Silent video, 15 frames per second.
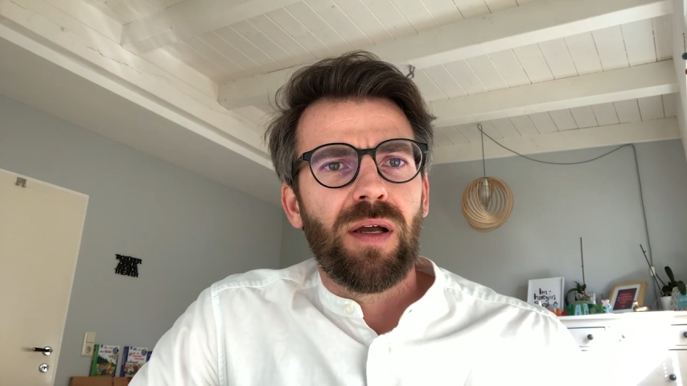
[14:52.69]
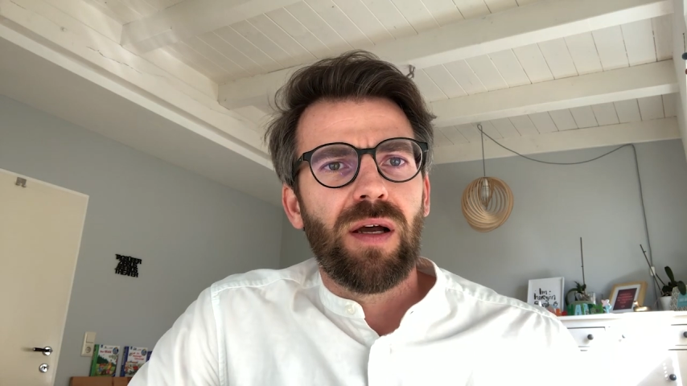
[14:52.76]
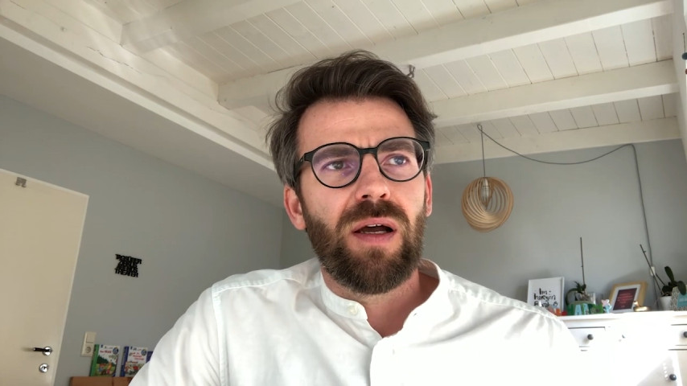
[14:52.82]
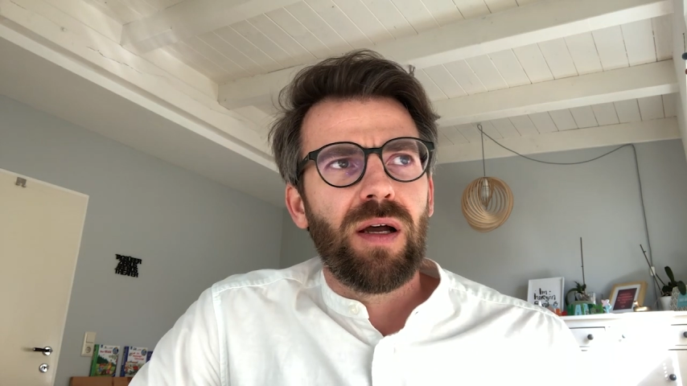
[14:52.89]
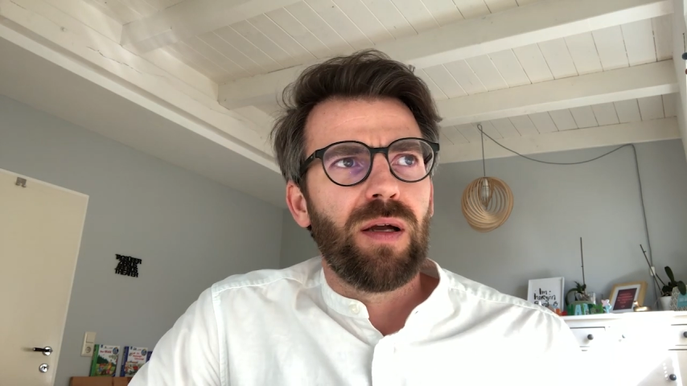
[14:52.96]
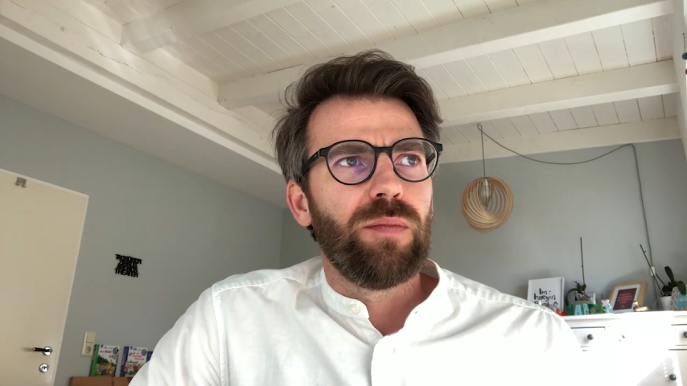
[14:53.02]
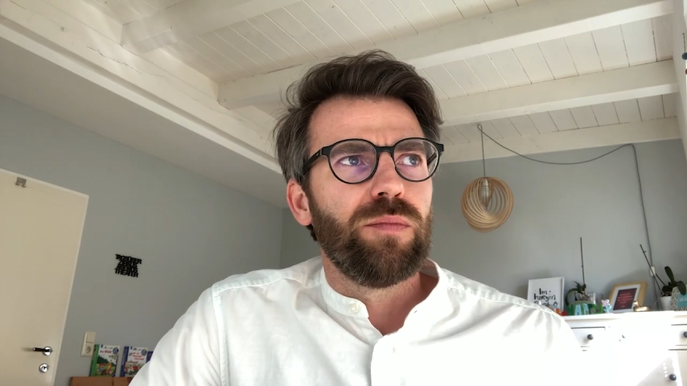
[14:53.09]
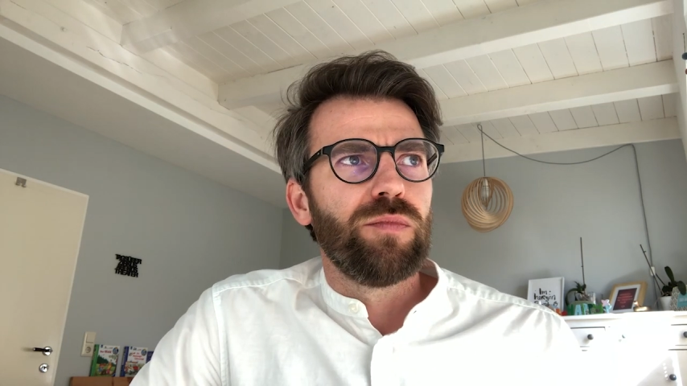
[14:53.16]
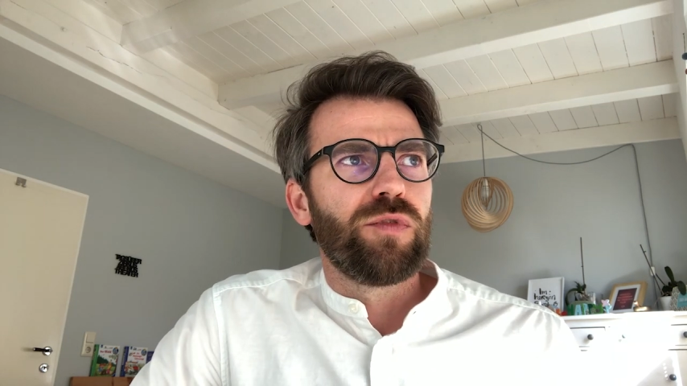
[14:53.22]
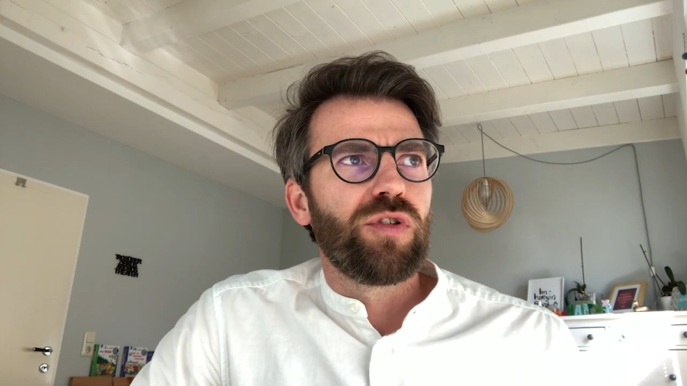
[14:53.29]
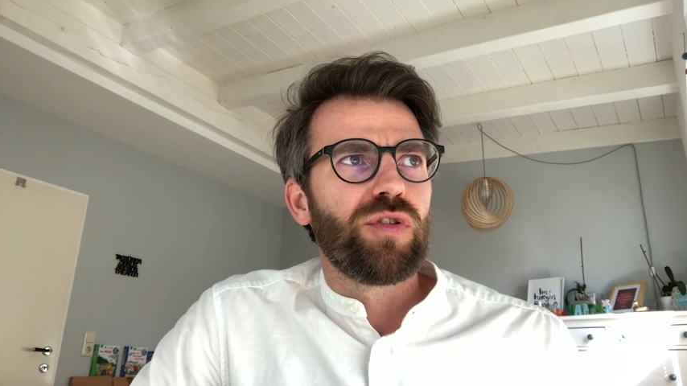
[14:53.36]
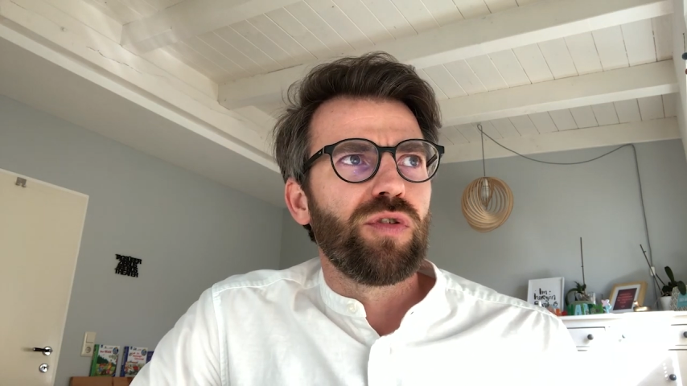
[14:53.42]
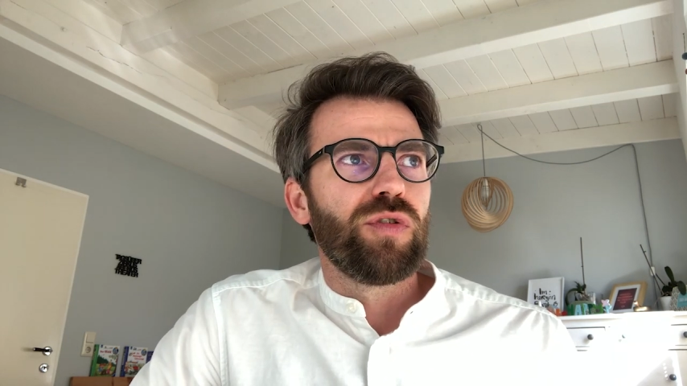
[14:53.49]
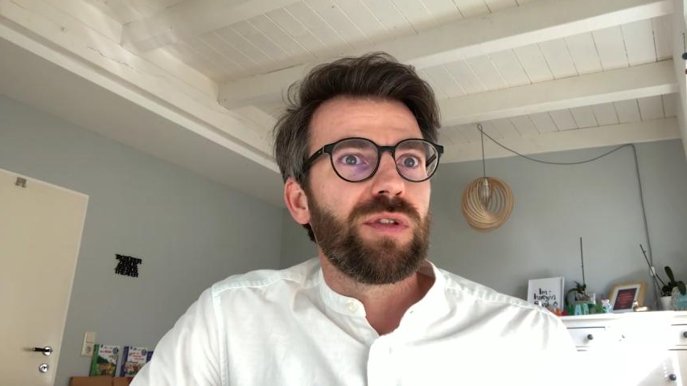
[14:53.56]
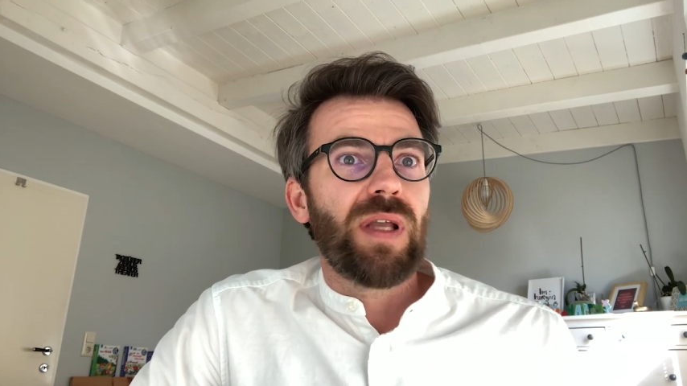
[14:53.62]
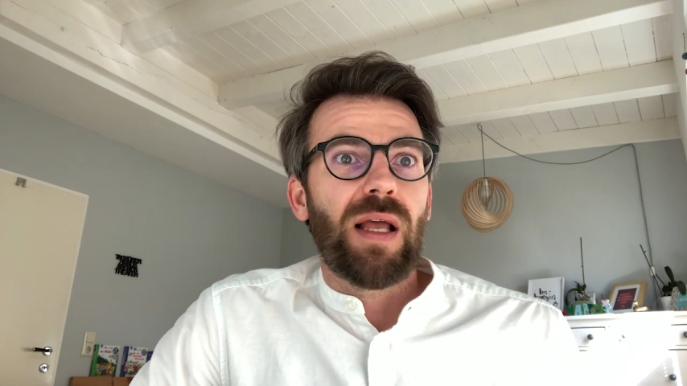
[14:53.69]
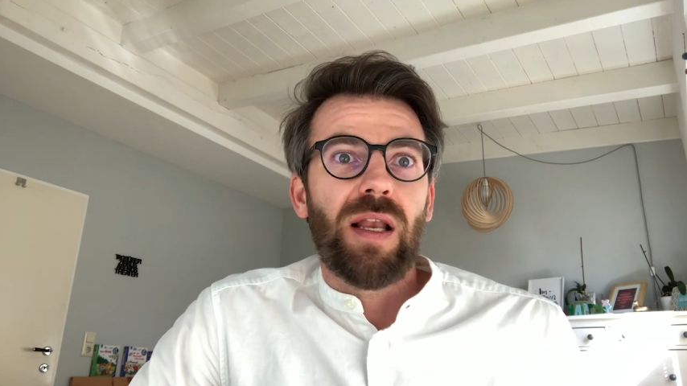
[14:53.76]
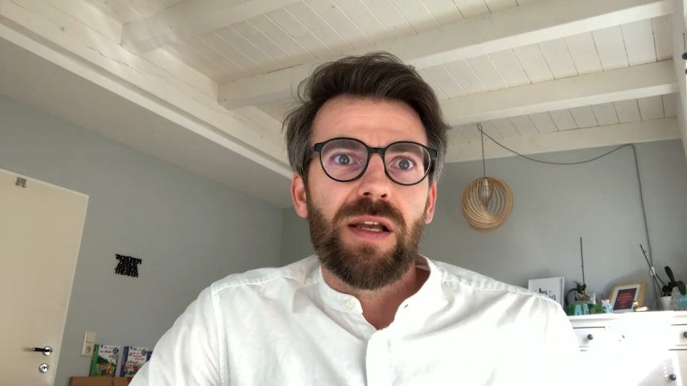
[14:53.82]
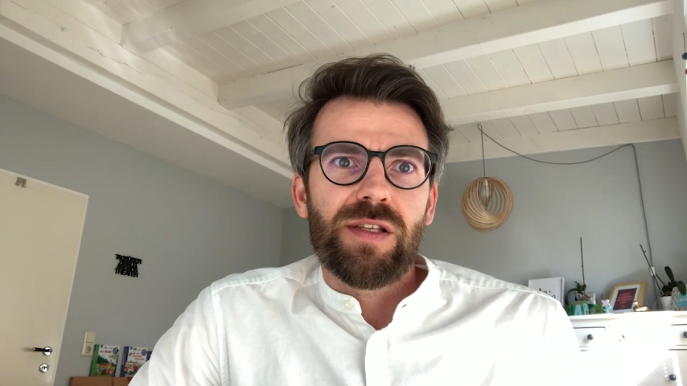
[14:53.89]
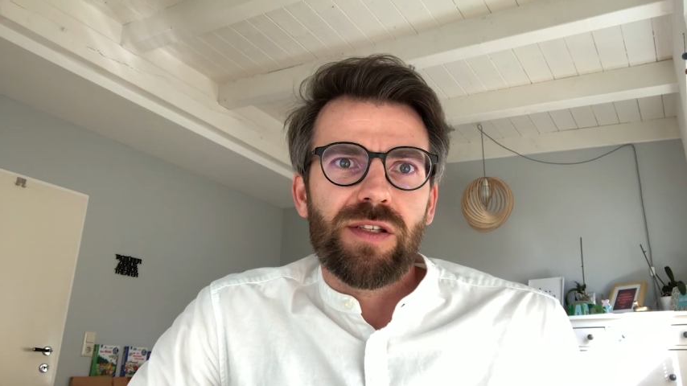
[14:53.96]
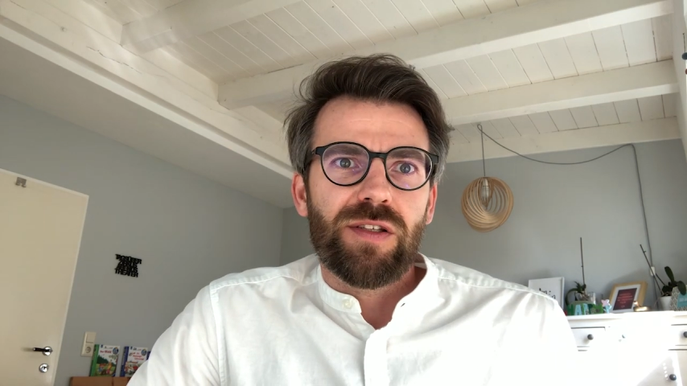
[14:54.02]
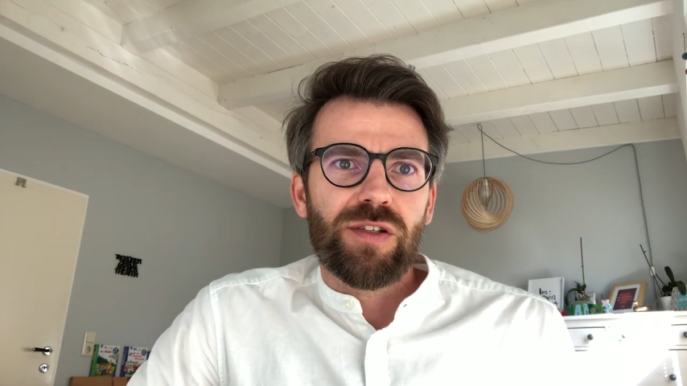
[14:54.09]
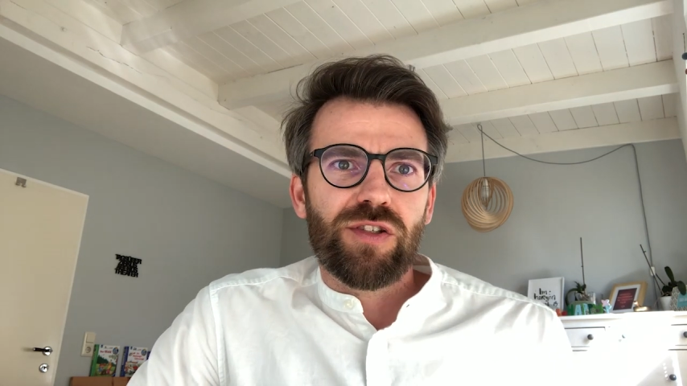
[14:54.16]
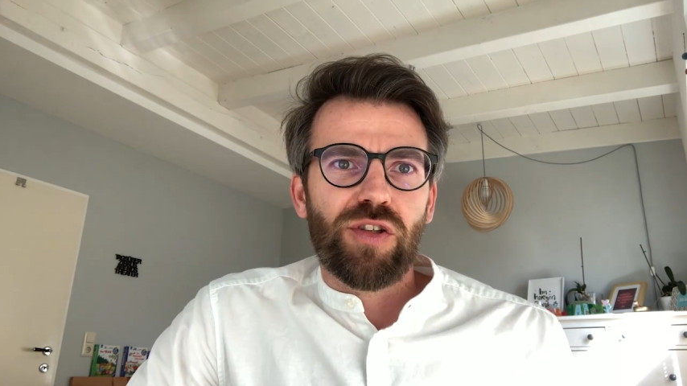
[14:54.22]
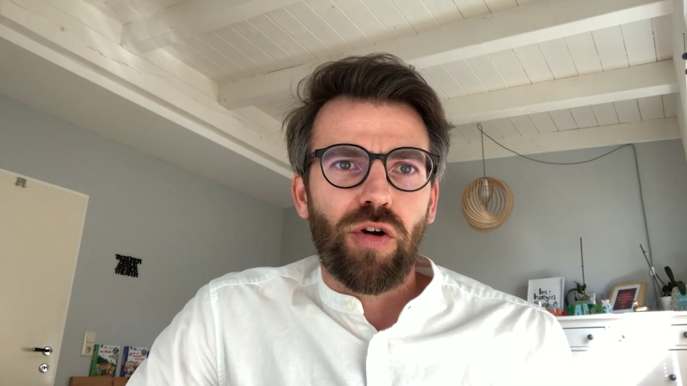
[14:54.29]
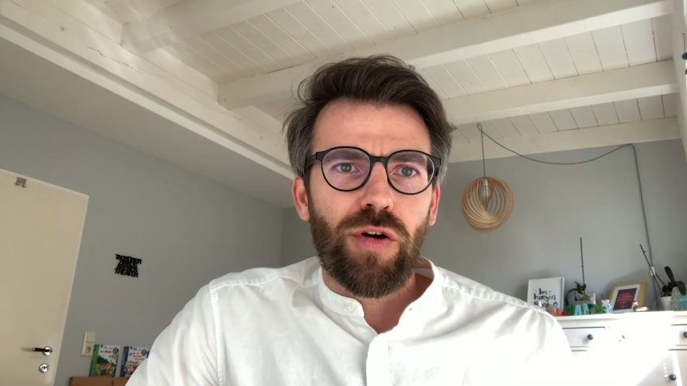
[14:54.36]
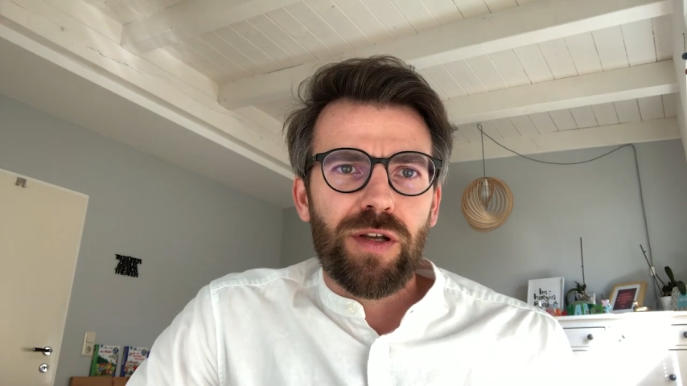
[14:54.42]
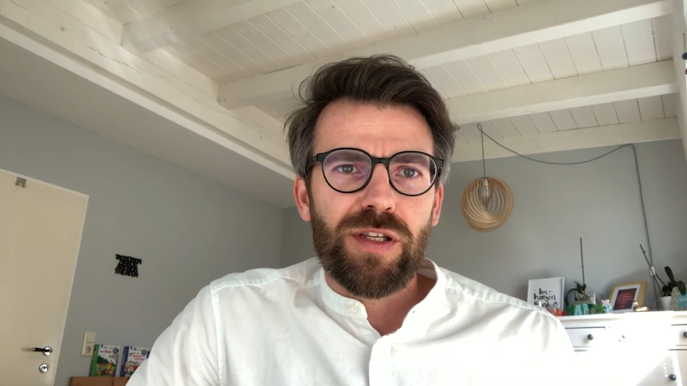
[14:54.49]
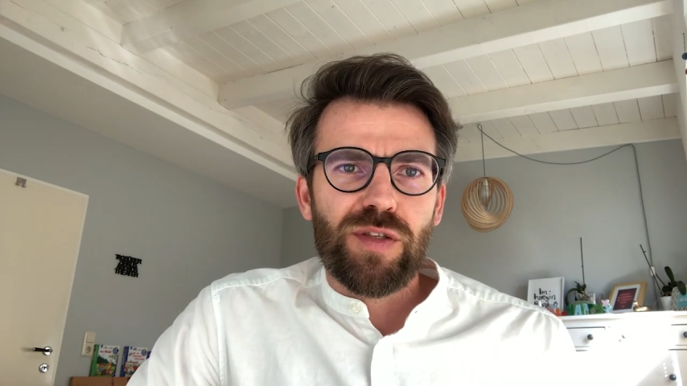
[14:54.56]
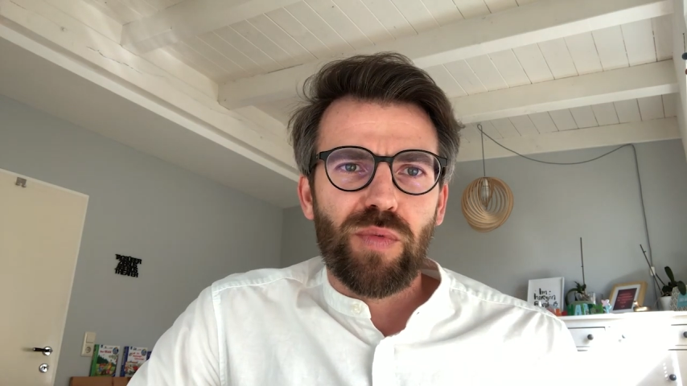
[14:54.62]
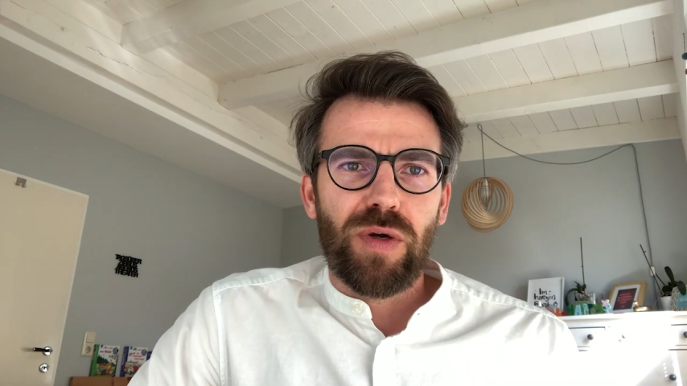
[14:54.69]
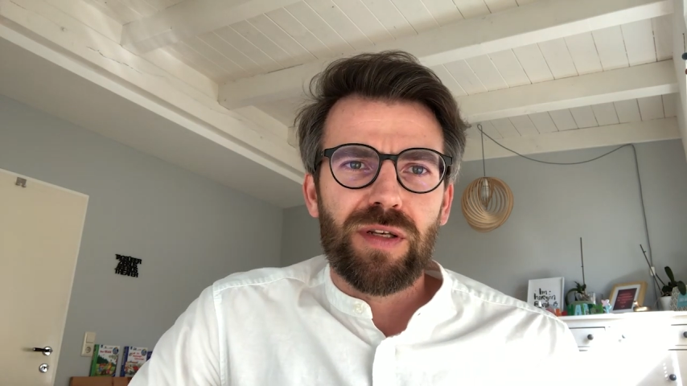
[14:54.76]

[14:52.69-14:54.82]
to tell us stories,